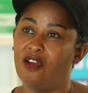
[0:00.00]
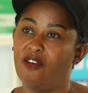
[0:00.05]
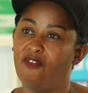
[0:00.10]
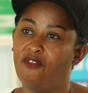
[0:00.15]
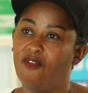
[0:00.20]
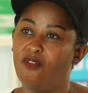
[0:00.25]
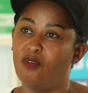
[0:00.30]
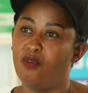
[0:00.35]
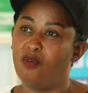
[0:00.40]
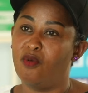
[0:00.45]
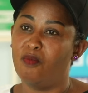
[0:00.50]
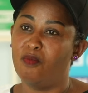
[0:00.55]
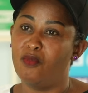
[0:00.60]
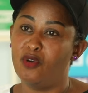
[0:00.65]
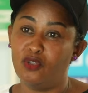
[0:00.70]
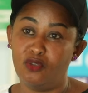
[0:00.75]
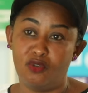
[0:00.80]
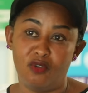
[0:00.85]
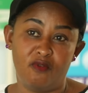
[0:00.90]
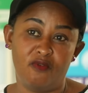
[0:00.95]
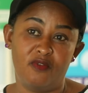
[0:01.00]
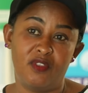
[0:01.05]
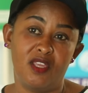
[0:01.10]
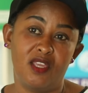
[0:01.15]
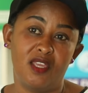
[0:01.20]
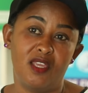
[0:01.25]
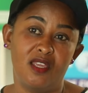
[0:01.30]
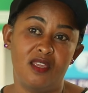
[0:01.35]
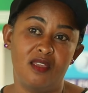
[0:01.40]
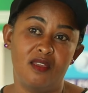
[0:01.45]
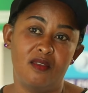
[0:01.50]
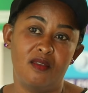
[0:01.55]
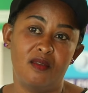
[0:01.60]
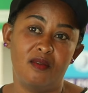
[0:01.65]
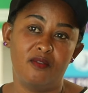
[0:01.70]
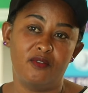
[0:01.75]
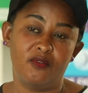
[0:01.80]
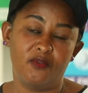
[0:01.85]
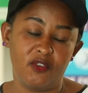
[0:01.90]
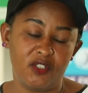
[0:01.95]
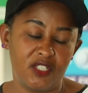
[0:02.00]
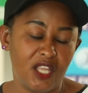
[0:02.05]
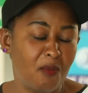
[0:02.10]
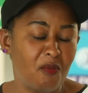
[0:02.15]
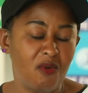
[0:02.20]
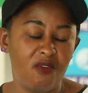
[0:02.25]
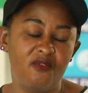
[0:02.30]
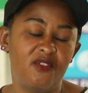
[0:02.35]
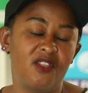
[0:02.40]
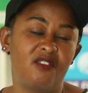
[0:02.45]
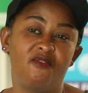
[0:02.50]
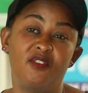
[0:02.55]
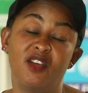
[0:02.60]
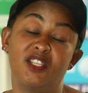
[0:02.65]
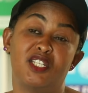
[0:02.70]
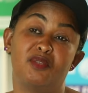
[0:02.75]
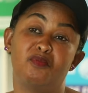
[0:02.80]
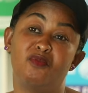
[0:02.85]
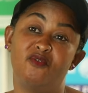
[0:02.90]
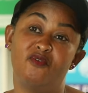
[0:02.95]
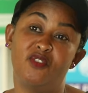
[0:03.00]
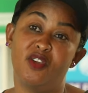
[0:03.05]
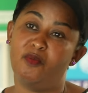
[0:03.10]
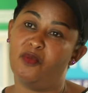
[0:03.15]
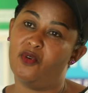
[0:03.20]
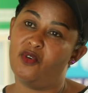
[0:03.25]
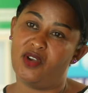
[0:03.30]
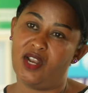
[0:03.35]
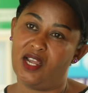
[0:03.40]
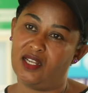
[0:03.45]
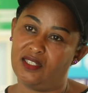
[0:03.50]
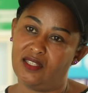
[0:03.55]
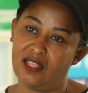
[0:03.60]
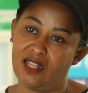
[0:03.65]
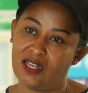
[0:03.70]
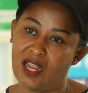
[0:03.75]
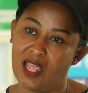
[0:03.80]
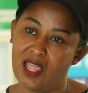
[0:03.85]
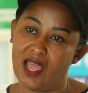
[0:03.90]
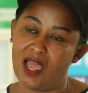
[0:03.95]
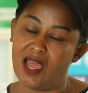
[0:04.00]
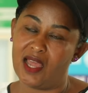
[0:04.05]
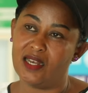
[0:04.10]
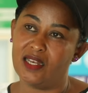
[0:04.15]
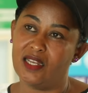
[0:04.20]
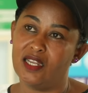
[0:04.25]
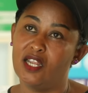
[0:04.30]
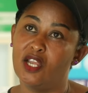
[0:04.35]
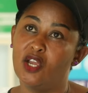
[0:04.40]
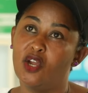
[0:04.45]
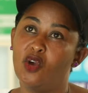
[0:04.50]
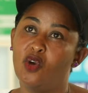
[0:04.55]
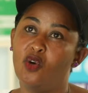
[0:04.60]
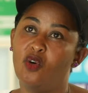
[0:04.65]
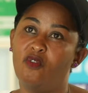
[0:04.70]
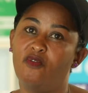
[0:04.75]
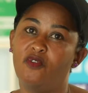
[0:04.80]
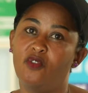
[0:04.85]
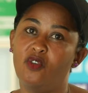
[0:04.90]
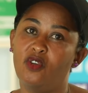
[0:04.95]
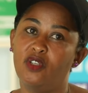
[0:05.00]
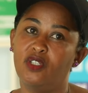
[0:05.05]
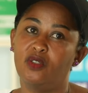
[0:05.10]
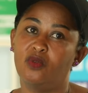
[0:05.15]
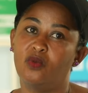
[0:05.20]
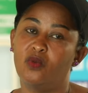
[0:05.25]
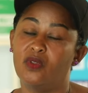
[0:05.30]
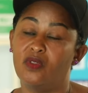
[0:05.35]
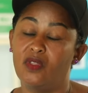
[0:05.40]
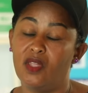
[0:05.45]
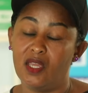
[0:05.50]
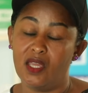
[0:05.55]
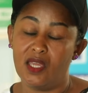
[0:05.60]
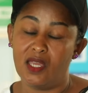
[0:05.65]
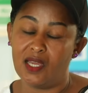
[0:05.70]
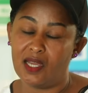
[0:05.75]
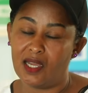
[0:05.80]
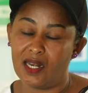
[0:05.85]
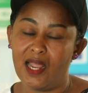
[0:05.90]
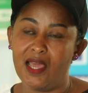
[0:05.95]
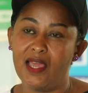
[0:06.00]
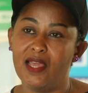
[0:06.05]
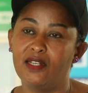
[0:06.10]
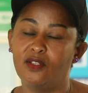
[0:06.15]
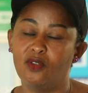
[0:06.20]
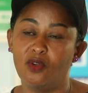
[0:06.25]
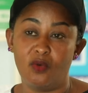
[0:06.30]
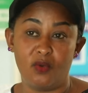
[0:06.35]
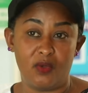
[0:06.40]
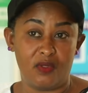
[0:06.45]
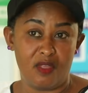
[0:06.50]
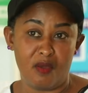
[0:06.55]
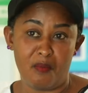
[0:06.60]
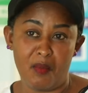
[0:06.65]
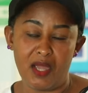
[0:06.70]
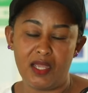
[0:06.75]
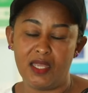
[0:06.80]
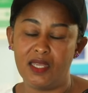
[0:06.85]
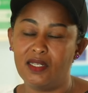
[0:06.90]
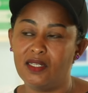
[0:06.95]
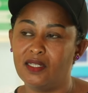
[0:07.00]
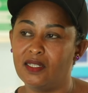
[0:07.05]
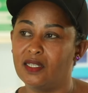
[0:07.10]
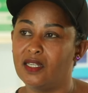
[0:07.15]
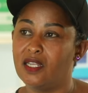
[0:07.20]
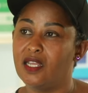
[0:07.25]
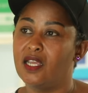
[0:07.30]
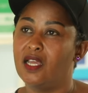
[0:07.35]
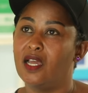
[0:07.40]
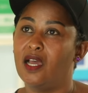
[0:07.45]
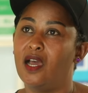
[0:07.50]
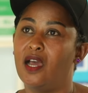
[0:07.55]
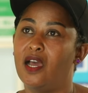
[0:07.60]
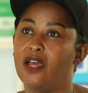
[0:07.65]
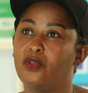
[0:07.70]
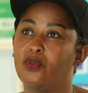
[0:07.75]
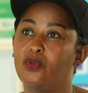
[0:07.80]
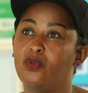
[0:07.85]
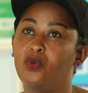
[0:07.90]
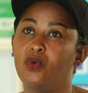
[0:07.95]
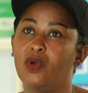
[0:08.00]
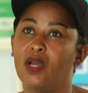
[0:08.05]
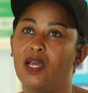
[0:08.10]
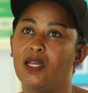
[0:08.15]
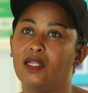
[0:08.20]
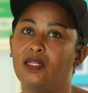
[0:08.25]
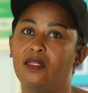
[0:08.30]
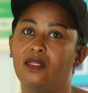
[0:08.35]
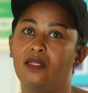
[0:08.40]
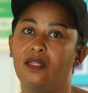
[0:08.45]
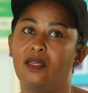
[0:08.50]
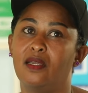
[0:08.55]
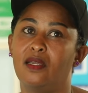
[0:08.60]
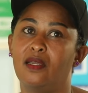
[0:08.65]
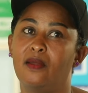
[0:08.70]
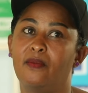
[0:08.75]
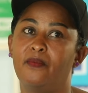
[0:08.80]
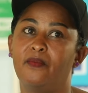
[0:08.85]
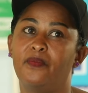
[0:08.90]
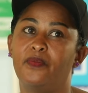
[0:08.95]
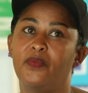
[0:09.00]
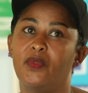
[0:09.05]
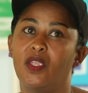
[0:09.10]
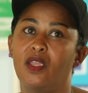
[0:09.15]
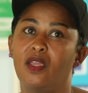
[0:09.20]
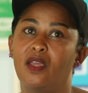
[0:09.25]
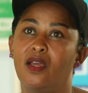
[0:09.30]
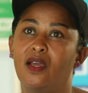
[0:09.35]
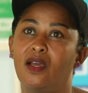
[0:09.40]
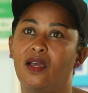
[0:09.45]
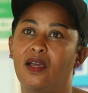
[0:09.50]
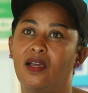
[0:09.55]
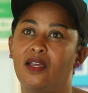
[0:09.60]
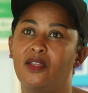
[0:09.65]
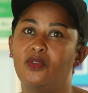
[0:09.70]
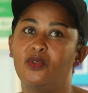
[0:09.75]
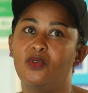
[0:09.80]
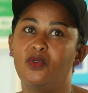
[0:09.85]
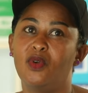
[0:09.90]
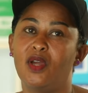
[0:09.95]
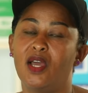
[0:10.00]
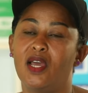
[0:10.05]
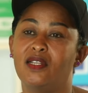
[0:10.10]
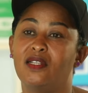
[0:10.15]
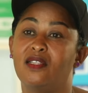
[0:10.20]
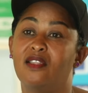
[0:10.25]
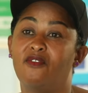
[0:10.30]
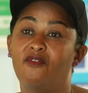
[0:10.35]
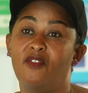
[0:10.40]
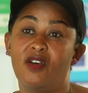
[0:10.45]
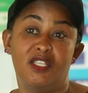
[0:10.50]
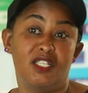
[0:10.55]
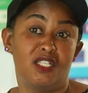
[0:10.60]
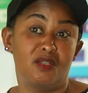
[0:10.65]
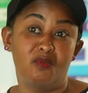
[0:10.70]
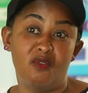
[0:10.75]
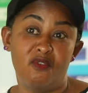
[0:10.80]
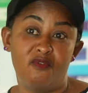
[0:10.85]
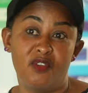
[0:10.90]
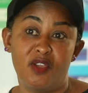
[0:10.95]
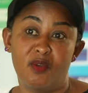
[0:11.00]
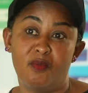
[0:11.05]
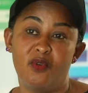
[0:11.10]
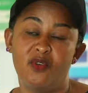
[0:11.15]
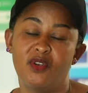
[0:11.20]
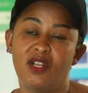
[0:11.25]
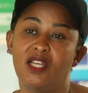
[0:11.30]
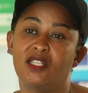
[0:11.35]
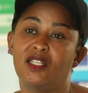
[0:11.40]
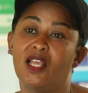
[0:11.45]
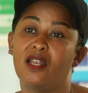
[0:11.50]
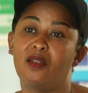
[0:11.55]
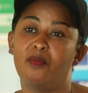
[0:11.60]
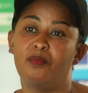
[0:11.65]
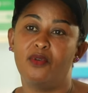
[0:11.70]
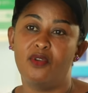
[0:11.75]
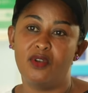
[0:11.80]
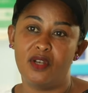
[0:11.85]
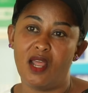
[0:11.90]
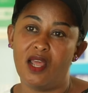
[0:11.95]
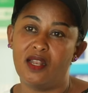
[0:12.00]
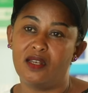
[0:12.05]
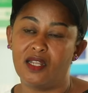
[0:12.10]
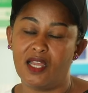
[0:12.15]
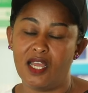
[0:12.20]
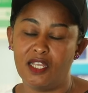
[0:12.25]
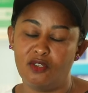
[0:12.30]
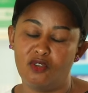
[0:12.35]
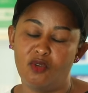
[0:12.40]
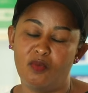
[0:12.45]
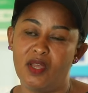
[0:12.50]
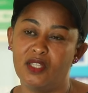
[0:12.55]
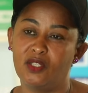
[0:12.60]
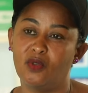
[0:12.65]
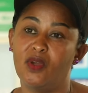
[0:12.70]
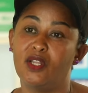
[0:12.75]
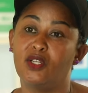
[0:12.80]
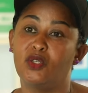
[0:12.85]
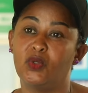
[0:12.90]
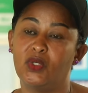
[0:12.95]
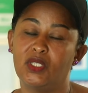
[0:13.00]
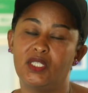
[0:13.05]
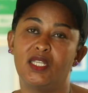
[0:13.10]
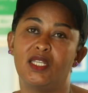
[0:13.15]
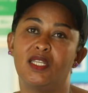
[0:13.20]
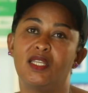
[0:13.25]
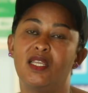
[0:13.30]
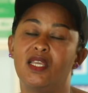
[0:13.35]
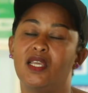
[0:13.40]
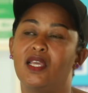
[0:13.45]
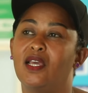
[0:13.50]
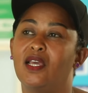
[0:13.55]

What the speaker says: for some of the fast-moving products that I had. Of course, with the clients or with the market, you look at the fast-moving products, and customers want to see